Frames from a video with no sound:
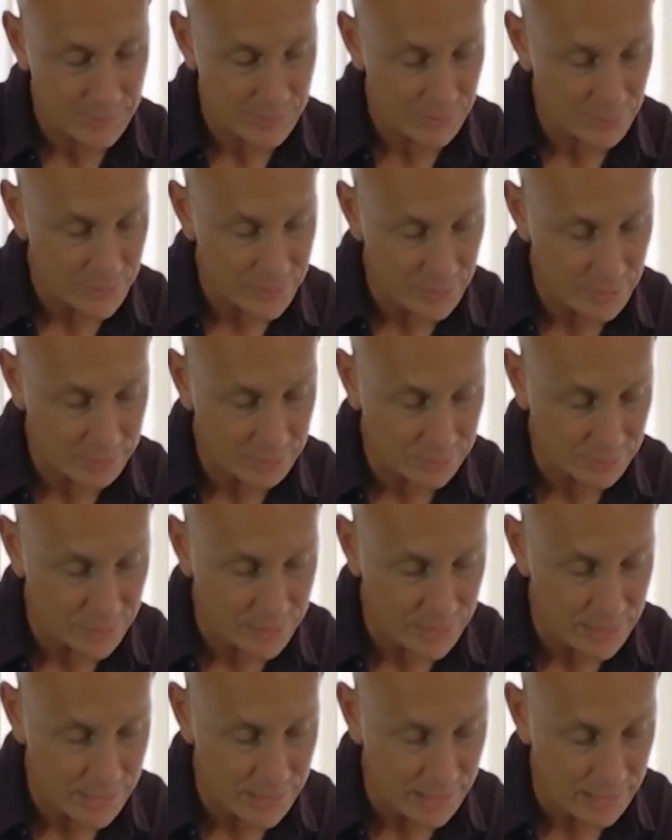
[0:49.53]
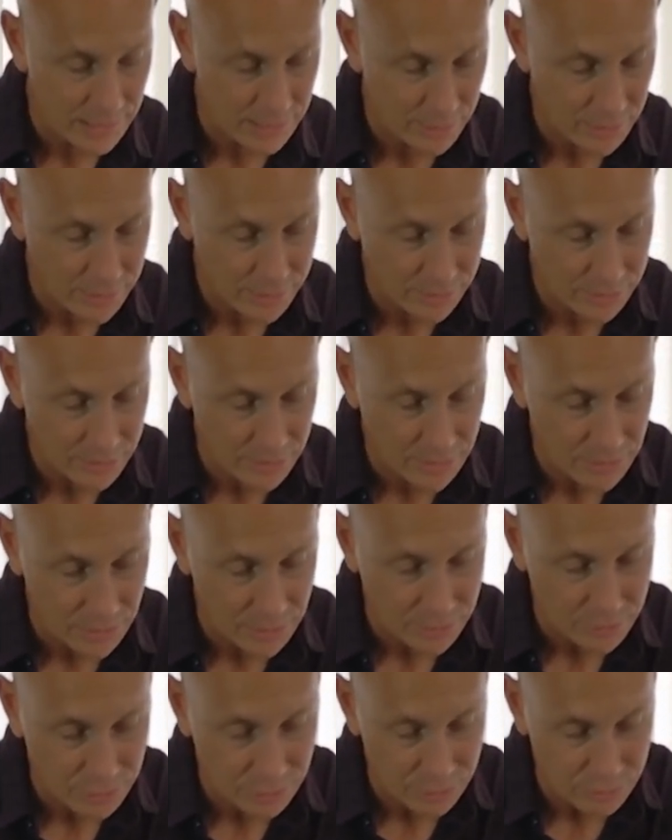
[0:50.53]
if we come to the iliac crest and go
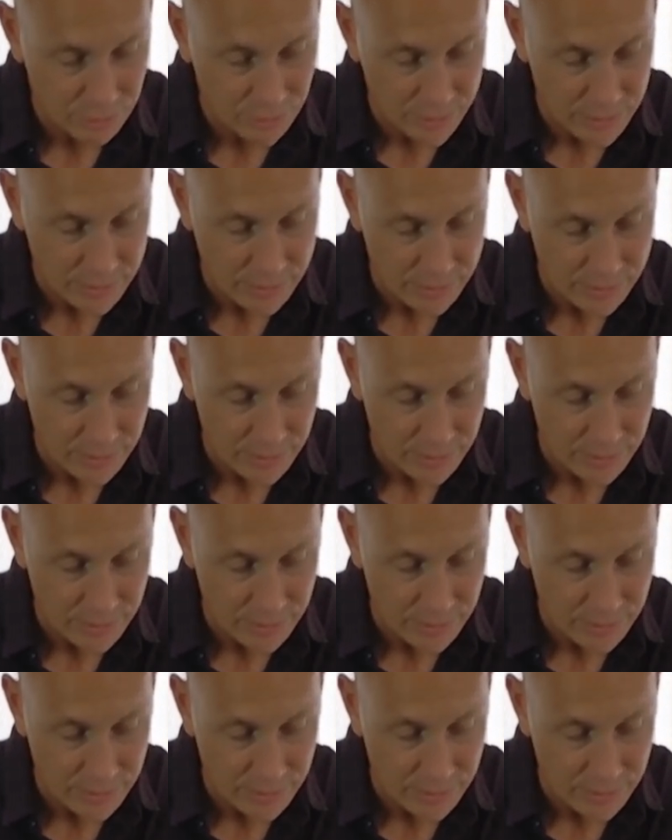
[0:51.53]
straight